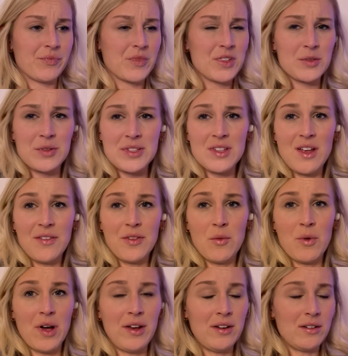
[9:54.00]
So he's not the
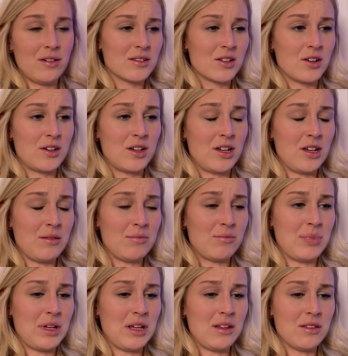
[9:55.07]
one? Could he
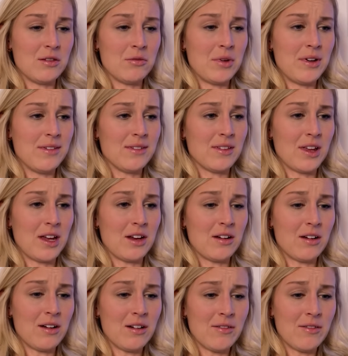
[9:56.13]
be the one later?